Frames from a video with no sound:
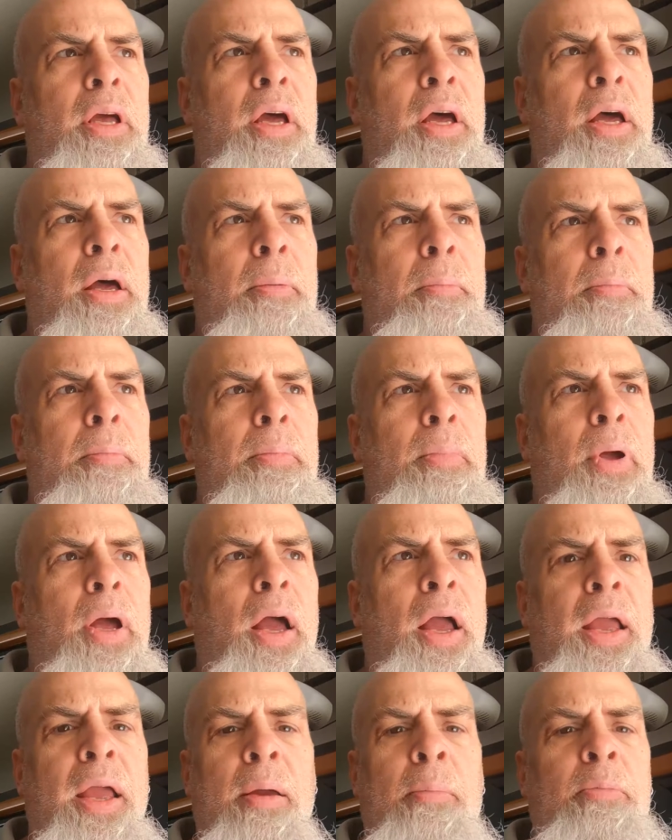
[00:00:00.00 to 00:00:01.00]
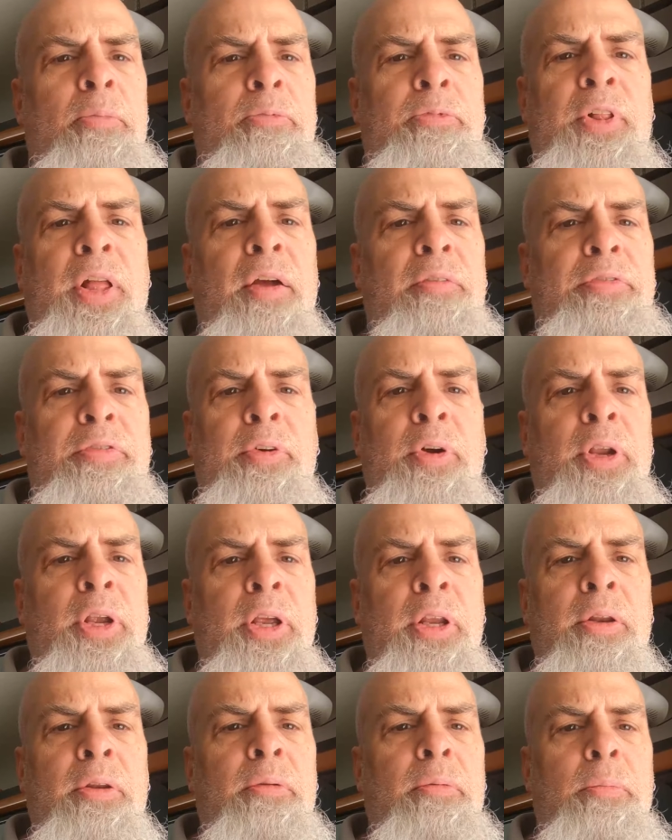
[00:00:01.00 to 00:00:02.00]
I am
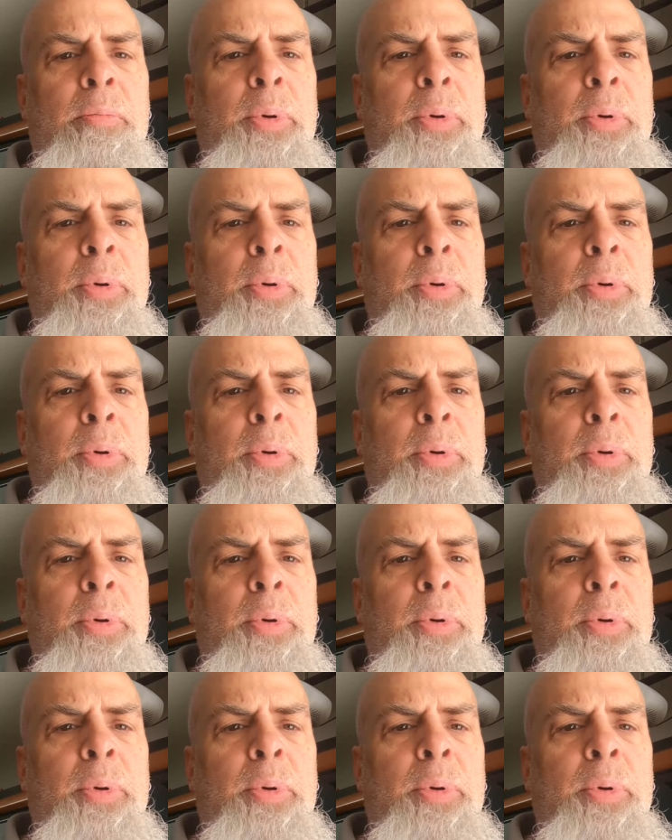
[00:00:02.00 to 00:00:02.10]
flat-footed